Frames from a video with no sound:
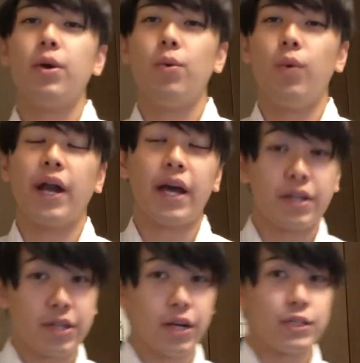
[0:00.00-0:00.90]
When I
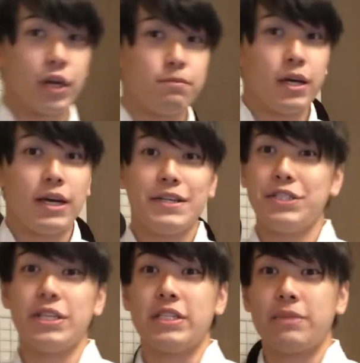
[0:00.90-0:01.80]
entered the shop,
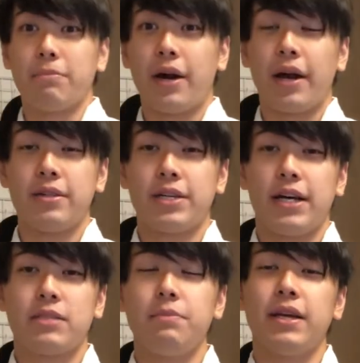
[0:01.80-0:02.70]
she smiled
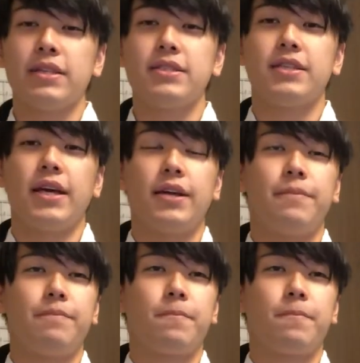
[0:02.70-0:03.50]
at me and said,